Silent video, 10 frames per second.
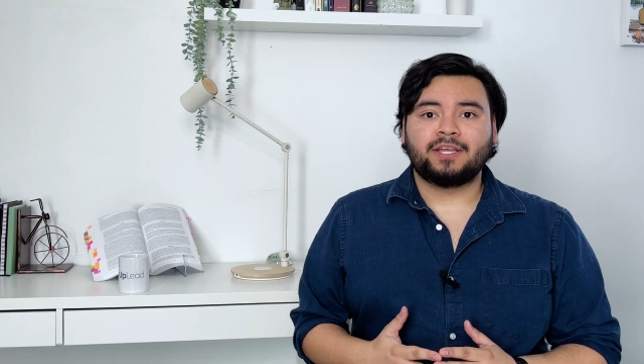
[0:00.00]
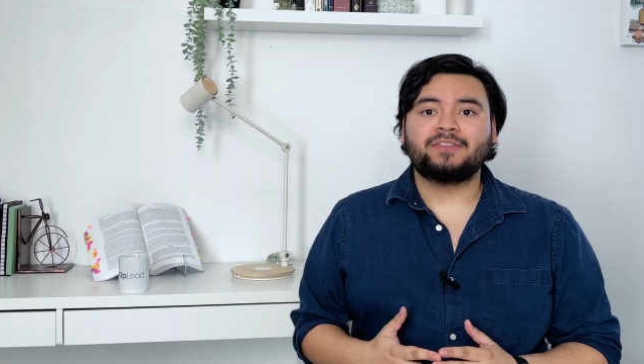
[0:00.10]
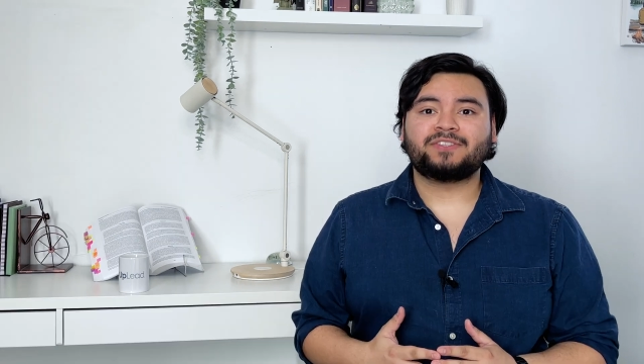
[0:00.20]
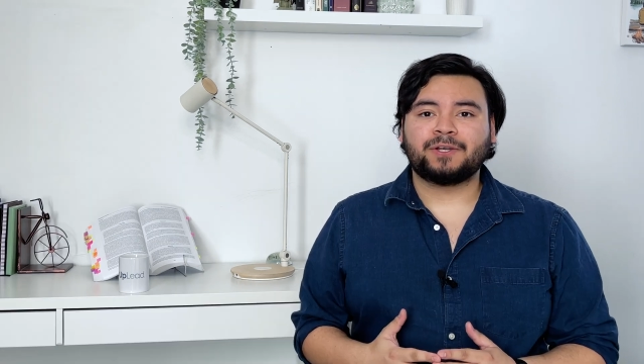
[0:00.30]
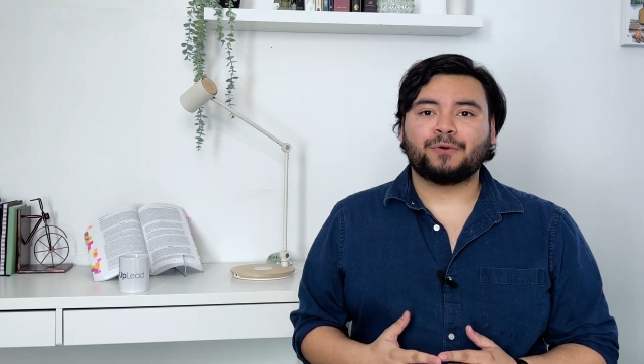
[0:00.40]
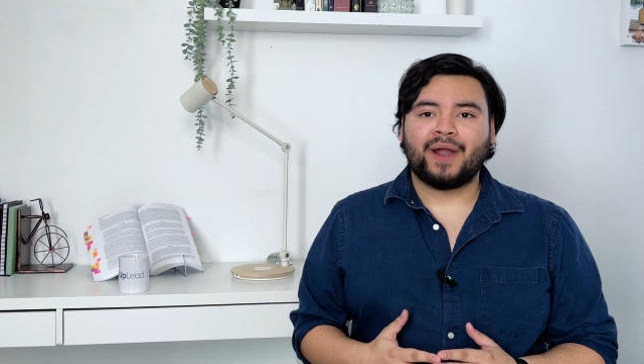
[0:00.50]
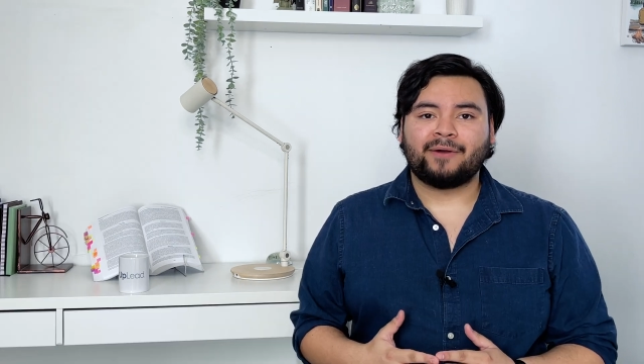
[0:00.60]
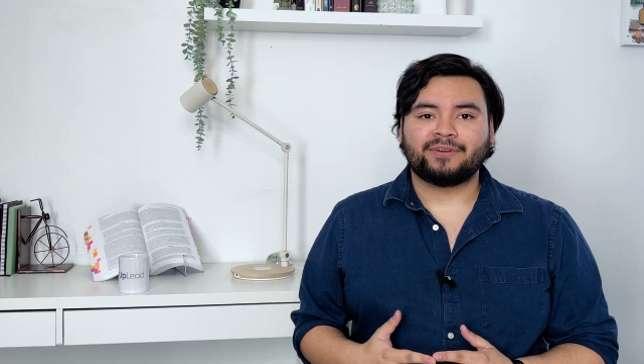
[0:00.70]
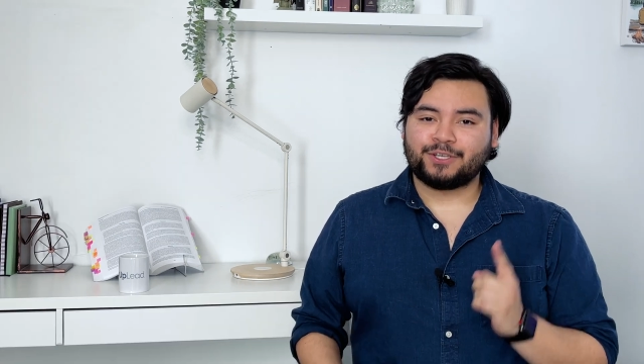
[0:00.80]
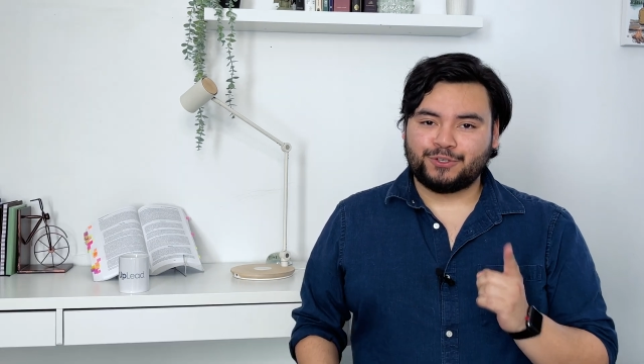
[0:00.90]
then stick
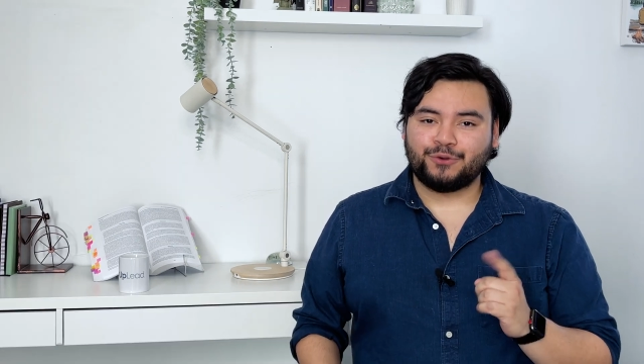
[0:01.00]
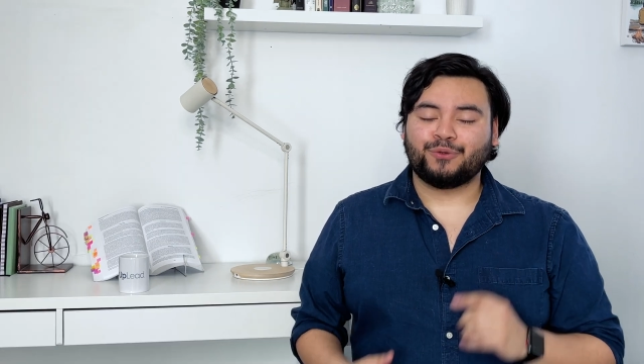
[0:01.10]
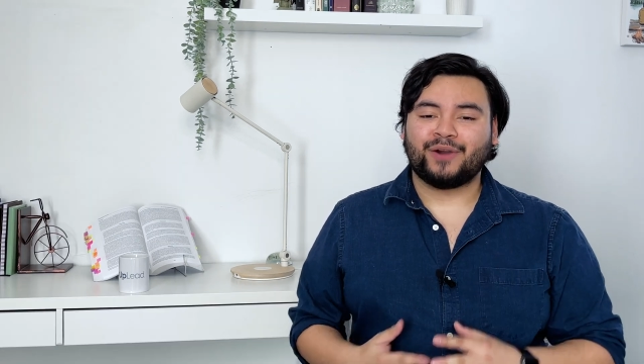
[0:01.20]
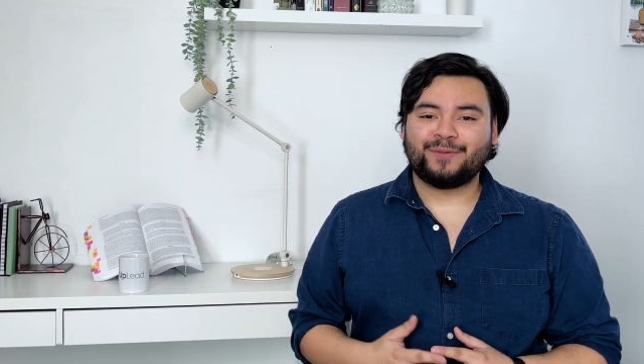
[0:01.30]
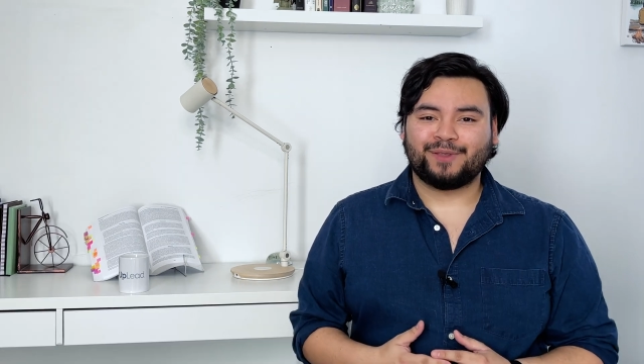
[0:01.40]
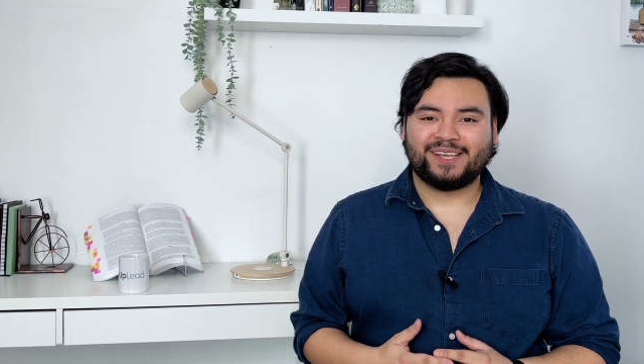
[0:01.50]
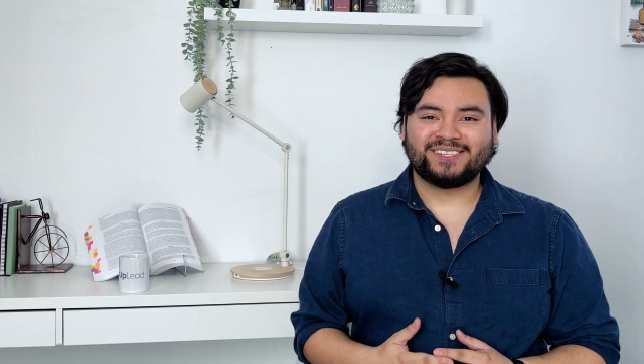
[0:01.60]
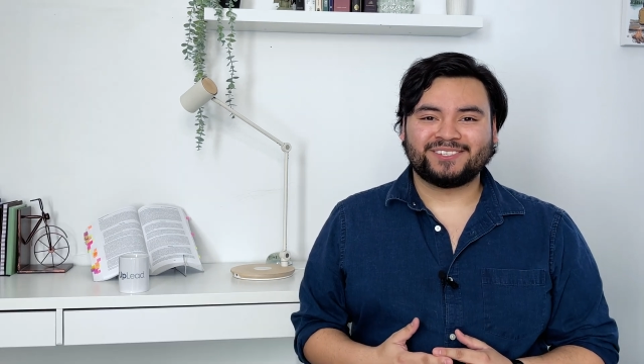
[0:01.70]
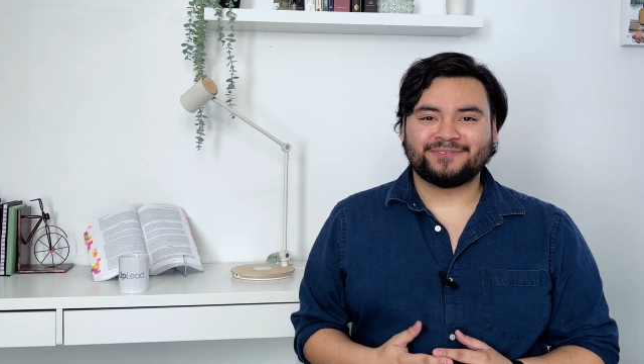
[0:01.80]
around because you're in the right place.